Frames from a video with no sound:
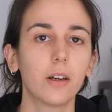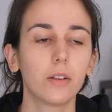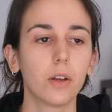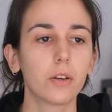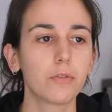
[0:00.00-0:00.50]
a
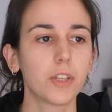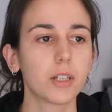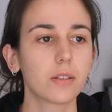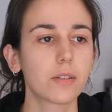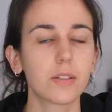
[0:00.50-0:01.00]
lot of
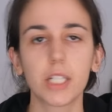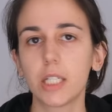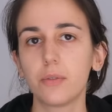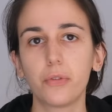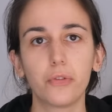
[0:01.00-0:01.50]
things
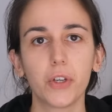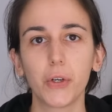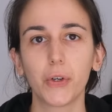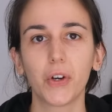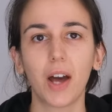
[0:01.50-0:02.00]
didn't
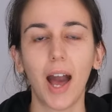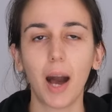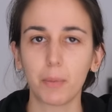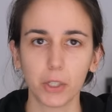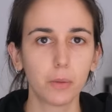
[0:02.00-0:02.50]
feel
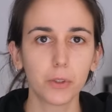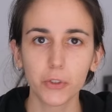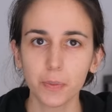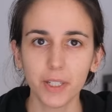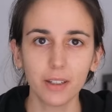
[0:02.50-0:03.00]
applicable
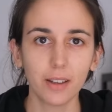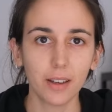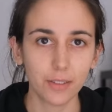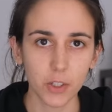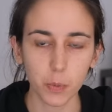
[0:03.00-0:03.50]
to me
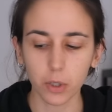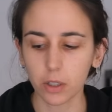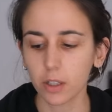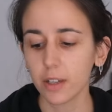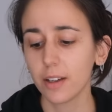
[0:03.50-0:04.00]
in this
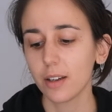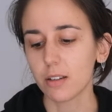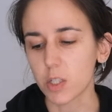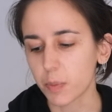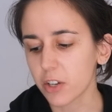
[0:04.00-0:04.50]
book,
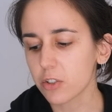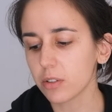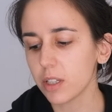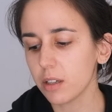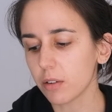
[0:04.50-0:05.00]

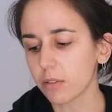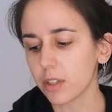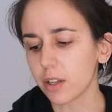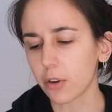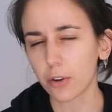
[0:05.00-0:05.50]
especially on
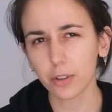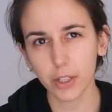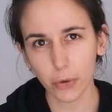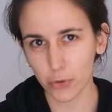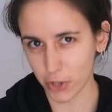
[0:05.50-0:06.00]
the
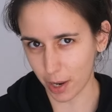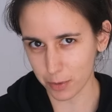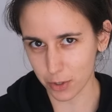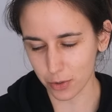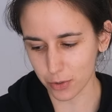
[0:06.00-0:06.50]
earlier
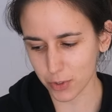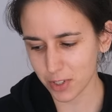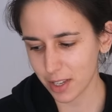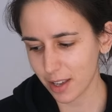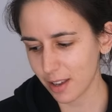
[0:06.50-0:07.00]
chapters.
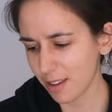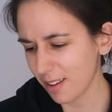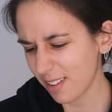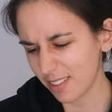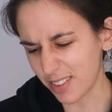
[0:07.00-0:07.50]

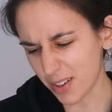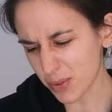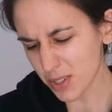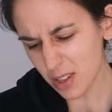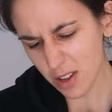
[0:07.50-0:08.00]
There
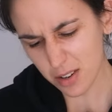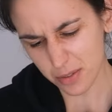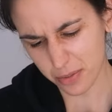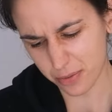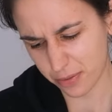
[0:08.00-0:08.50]
was a lot of
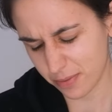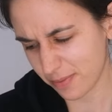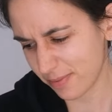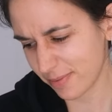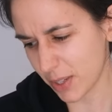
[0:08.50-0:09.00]

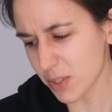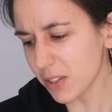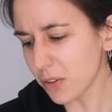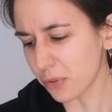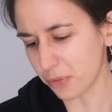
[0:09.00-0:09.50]

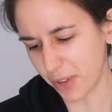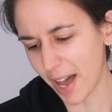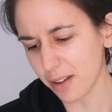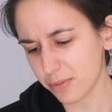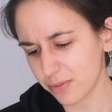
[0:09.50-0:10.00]

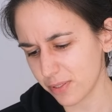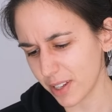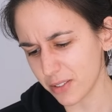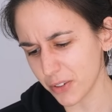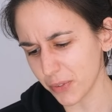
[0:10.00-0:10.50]
faff. I
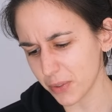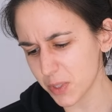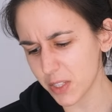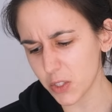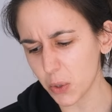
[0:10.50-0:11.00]
don't know, there
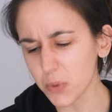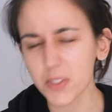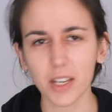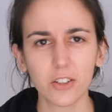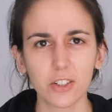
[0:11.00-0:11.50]
was this whole
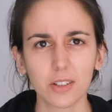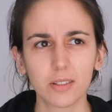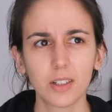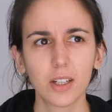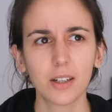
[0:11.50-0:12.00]

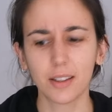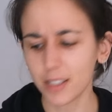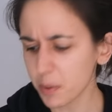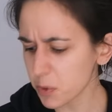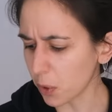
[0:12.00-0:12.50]
section, I
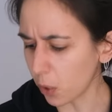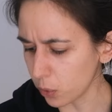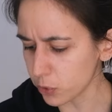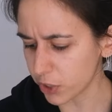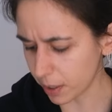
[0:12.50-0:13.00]
think it was a
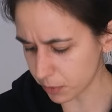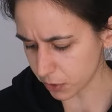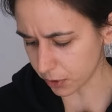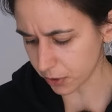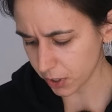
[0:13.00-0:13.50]
whole
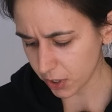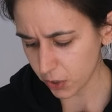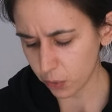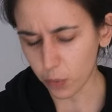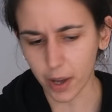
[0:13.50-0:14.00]
chapter,
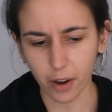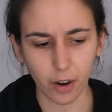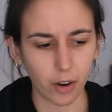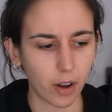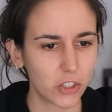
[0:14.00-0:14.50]

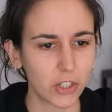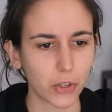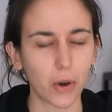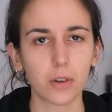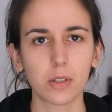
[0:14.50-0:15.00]
where she
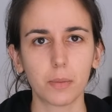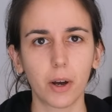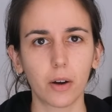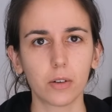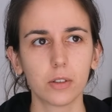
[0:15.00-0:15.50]
talks
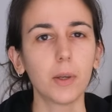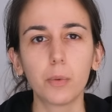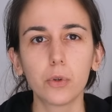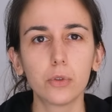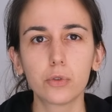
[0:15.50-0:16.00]
about
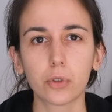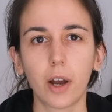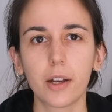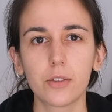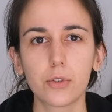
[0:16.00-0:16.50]
people who
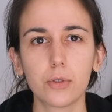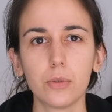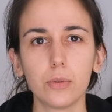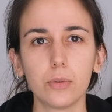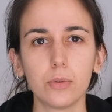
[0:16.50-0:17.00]
try
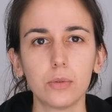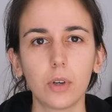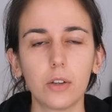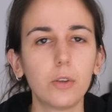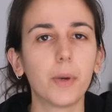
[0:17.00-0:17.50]
to
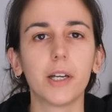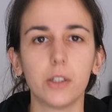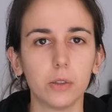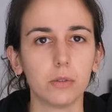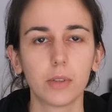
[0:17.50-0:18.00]
undermine
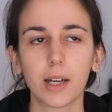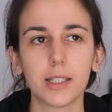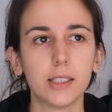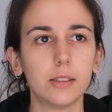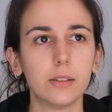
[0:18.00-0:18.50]
you
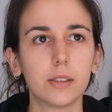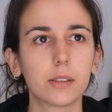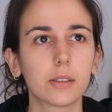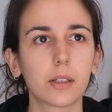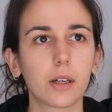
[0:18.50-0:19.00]
and
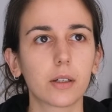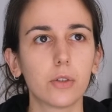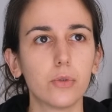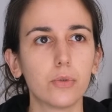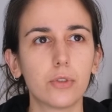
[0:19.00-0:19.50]

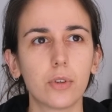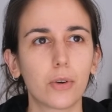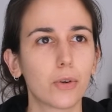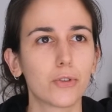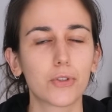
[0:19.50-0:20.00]
who
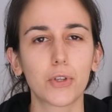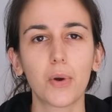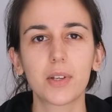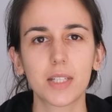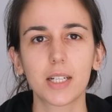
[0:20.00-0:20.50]
are just so
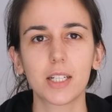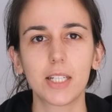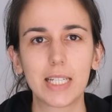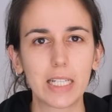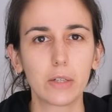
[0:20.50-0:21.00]
excited
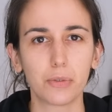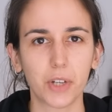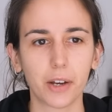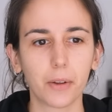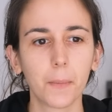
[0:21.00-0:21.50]
to see you
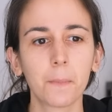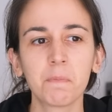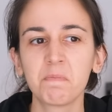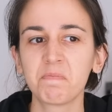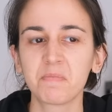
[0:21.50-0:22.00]
fail.
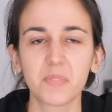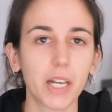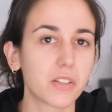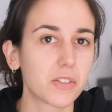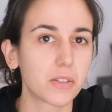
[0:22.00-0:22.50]

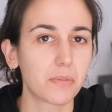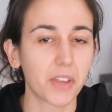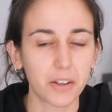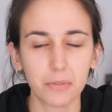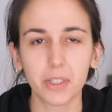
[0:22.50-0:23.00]
That's
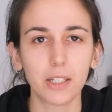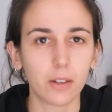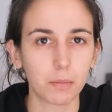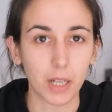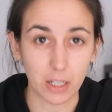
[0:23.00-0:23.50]
thankfully
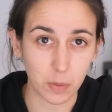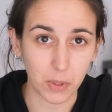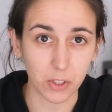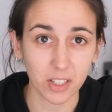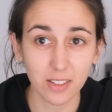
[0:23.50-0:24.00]
not my
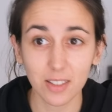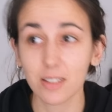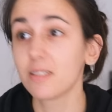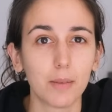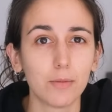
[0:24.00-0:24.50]
experience.
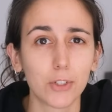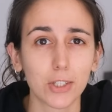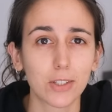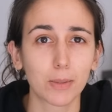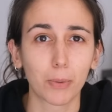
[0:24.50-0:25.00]
I'm
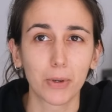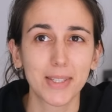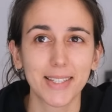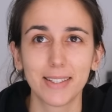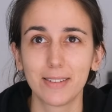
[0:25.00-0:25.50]
just a
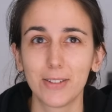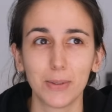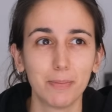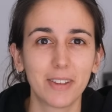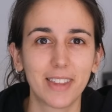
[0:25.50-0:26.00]
person
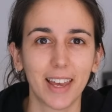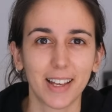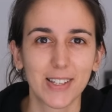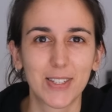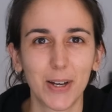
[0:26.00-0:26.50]
doing my
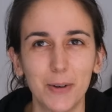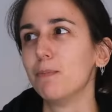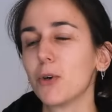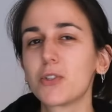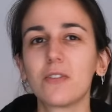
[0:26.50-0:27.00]
thing, so
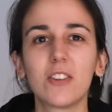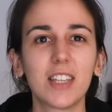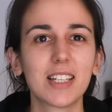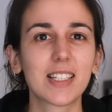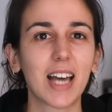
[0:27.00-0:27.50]
most of the things